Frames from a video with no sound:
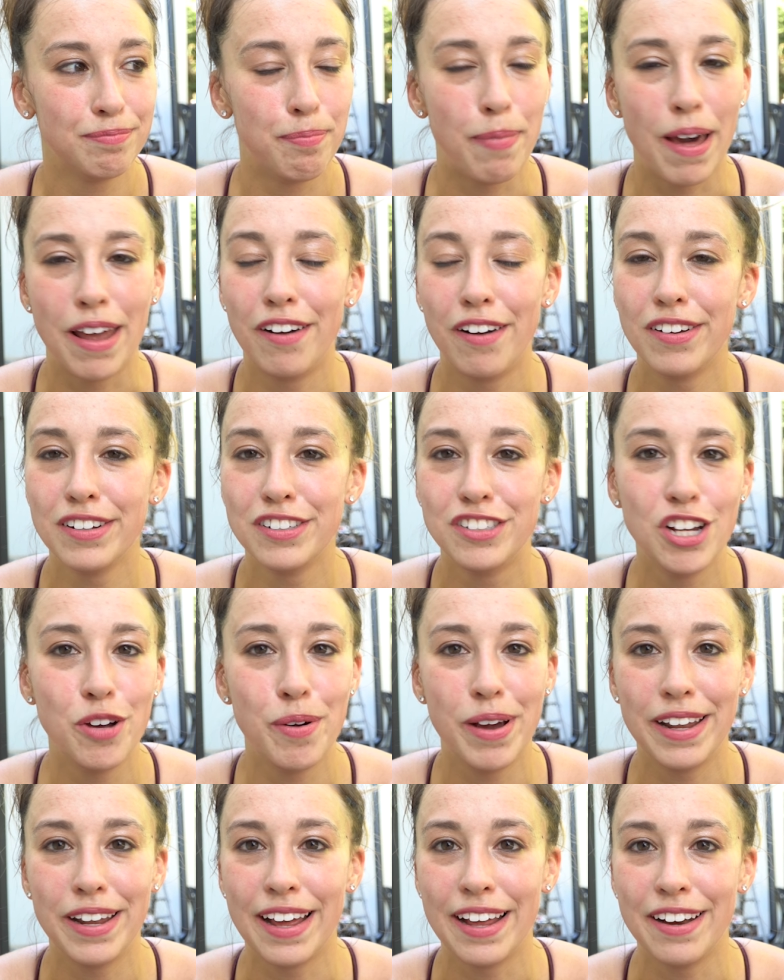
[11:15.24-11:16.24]
Better to do
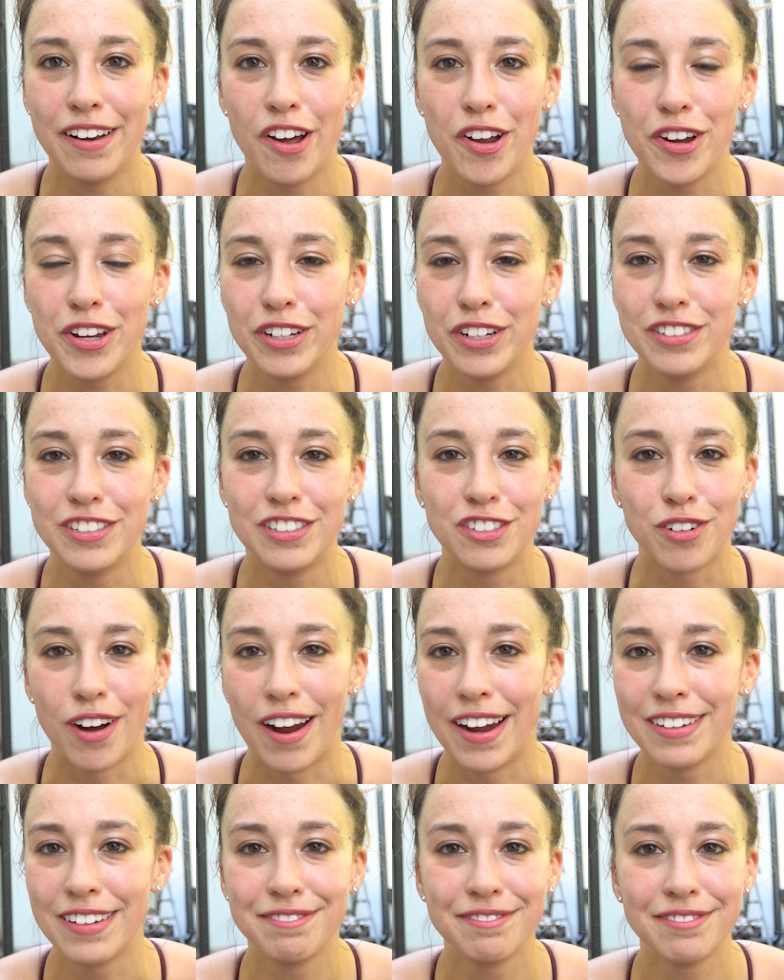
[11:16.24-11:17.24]
it and know you
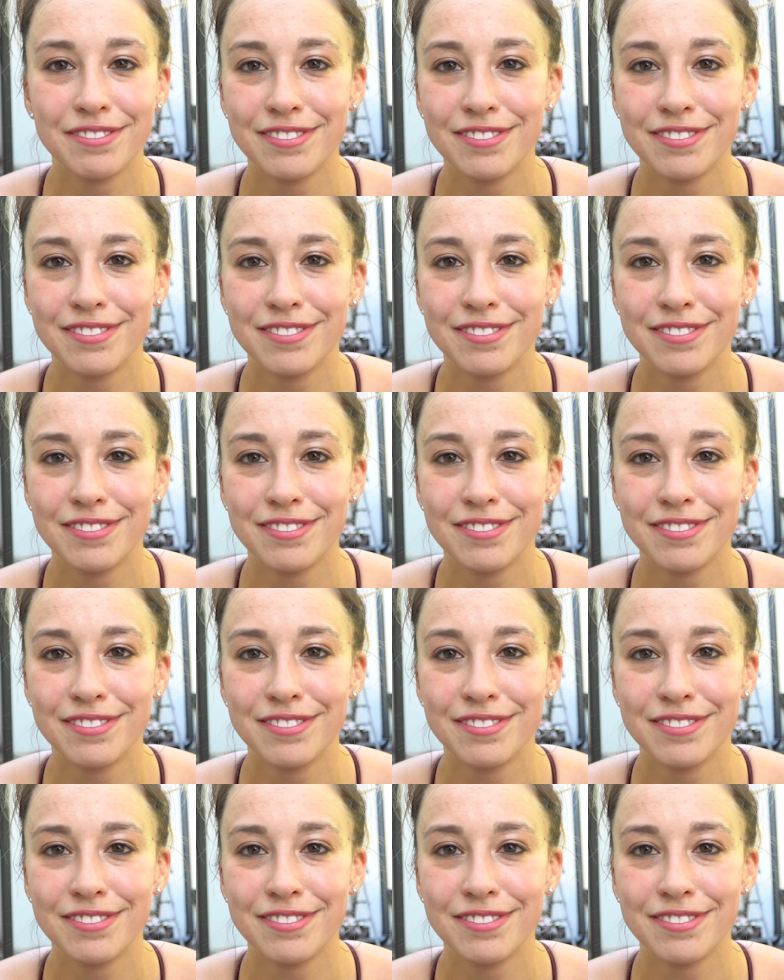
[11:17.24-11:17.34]
tried.